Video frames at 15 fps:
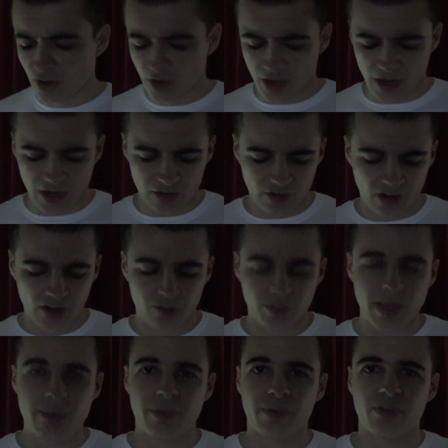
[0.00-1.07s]
And as
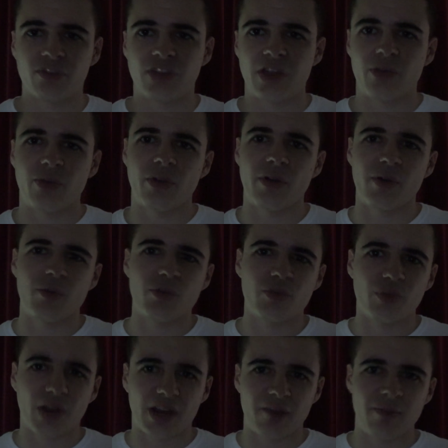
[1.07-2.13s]
people have said, although I wouldn't
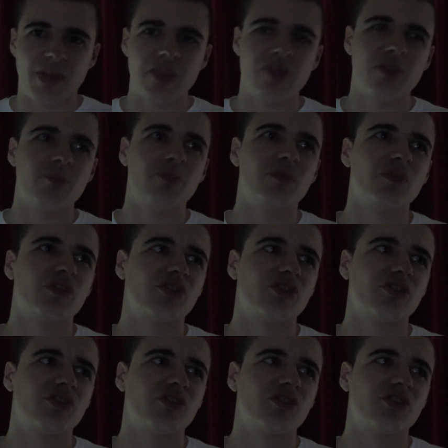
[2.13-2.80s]
recommend them,